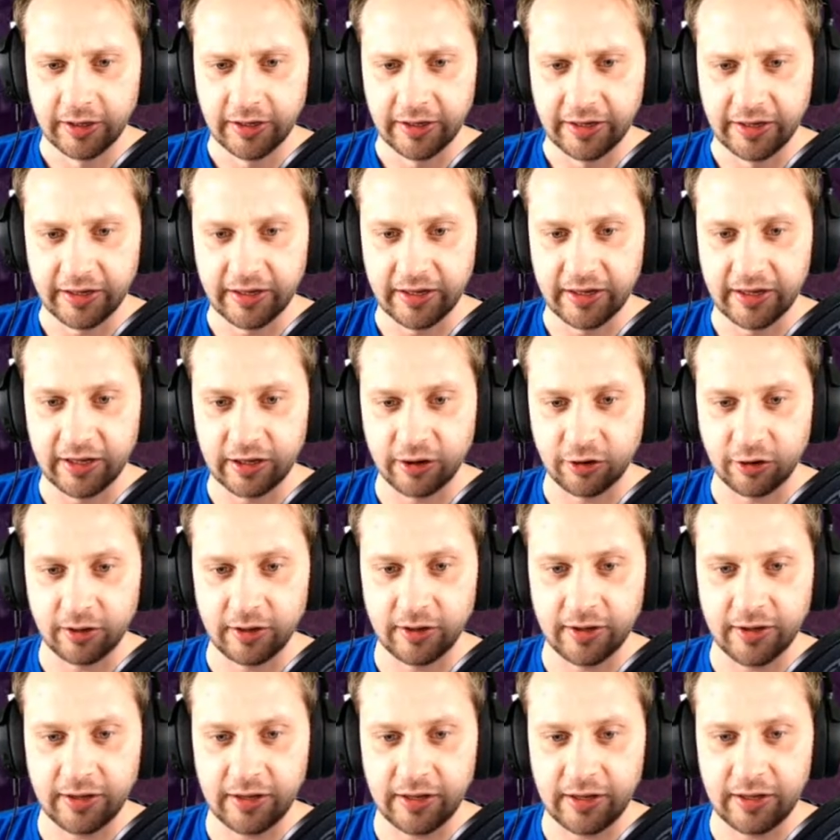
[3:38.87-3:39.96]

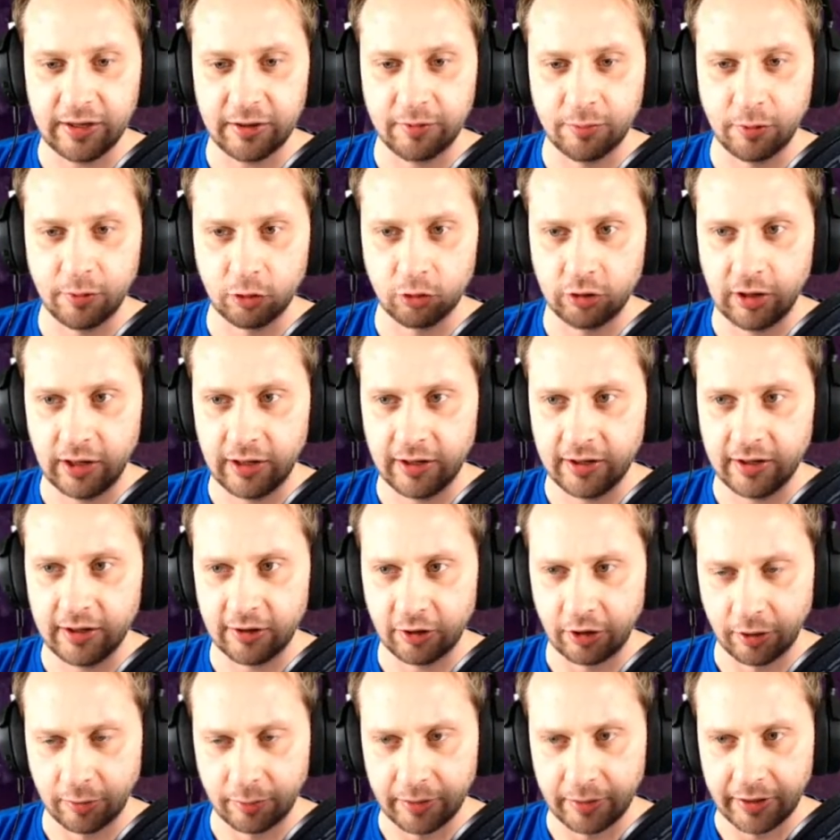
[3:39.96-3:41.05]
it most likely
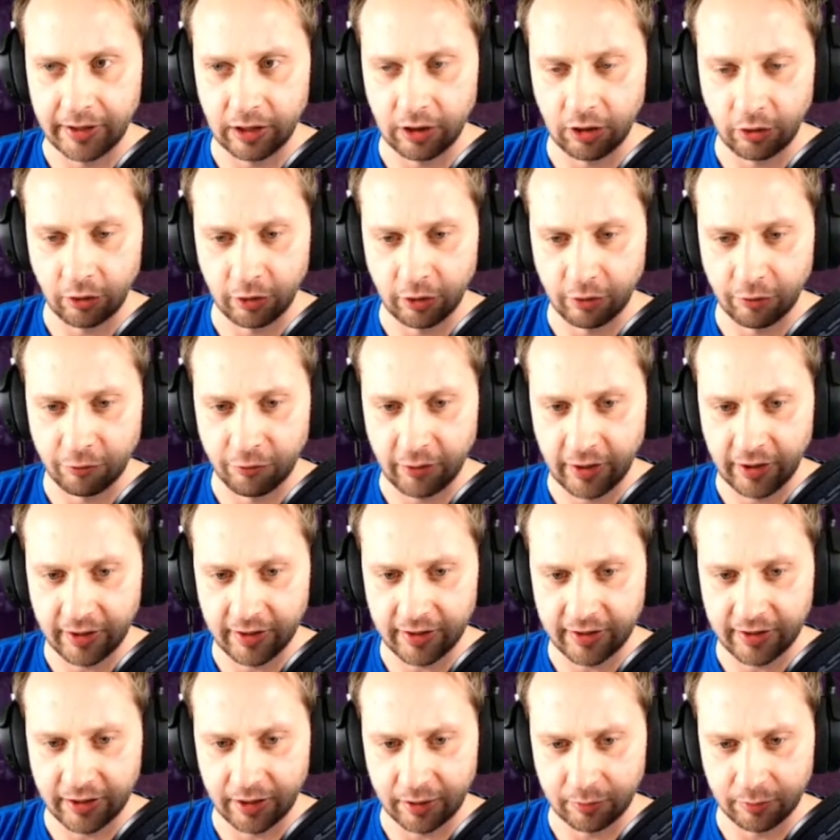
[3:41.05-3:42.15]
gonna be a longer fight
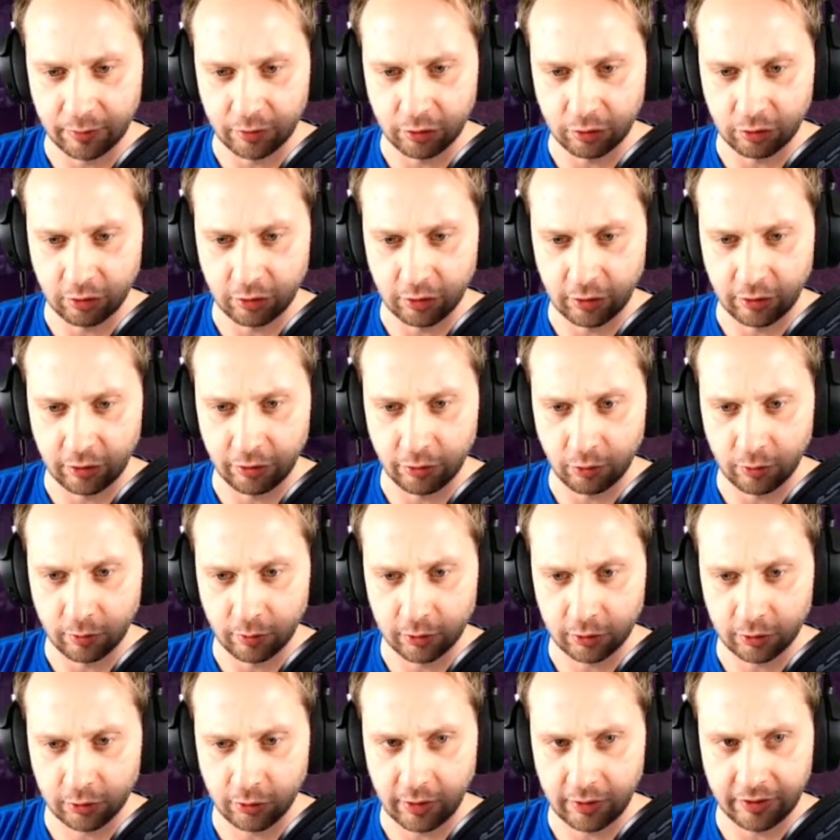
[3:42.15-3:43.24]
than I'm usually normal to.